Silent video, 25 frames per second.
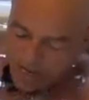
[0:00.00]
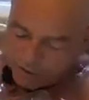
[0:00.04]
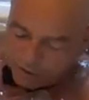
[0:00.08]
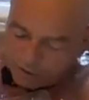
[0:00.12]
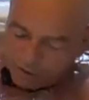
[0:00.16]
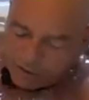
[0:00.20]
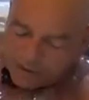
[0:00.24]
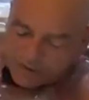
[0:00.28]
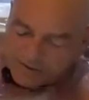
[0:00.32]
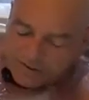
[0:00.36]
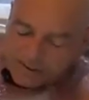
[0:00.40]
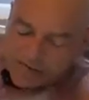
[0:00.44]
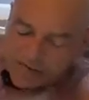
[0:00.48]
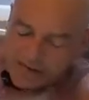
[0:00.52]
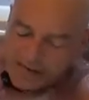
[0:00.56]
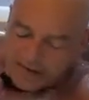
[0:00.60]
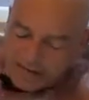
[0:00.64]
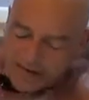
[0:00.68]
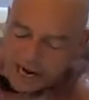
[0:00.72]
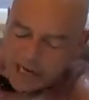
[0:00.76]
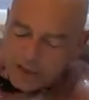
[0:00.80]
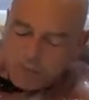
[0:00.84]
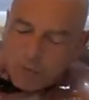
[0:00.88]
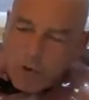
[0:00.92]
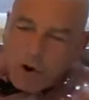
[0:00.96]
Do you see this
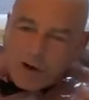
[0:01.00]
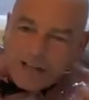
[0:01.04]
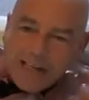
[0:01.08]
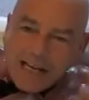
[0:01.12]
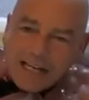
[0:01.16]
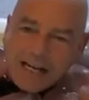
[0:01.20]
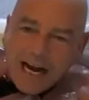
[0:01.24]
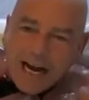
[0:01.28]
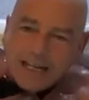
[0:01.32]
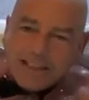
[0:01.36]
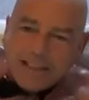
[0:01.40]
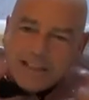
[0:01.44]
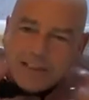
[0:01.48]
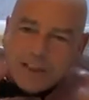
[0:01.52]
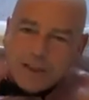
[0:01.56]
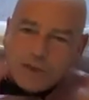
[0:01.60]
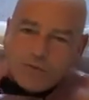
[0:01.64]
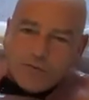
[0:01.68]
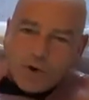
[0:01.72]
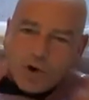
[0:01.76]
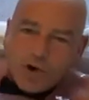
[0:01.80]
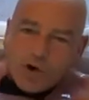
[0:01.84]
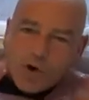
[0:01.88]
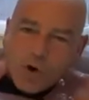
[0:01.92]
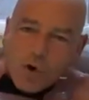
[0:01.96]
ice block here, guys? This is
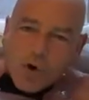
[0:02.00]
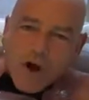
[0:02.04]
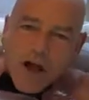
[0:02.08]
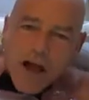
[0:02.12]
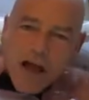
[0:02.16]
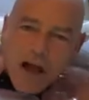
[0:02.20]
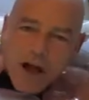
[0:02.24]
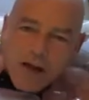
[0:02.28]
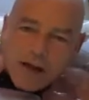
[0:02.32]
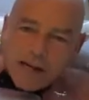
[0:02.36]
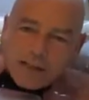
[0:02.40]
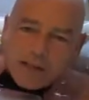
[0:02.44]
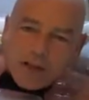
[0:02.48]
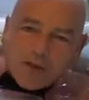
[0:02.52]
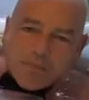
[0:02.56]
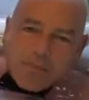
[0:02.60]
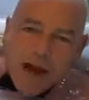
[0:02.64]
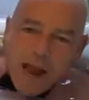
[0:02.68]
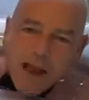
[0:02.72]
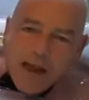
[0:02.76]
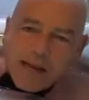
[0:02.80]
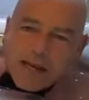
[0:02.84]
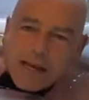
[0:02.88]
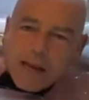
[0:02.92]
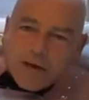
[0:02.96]
for you. This is
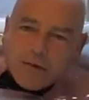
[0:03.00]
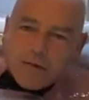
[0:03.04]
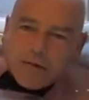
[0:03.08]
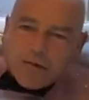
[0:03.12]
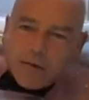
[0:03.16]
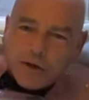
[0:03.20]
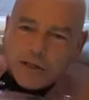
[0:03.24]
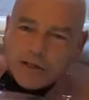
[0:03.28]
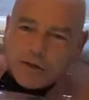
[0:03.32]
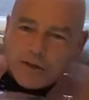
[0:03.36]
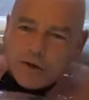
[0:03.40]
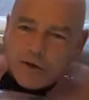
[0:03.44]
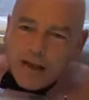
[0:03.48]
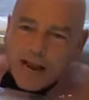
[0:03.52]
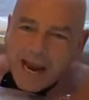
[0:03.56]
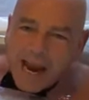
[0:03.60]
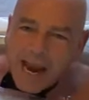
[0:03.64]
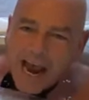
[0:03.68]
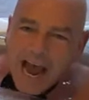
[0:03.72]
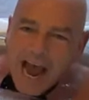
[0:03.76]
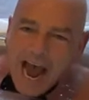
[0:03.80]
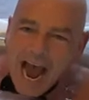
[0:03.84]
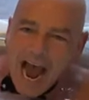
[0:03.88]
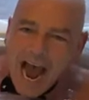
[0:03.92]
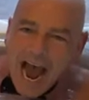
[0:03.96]
my gift for you today.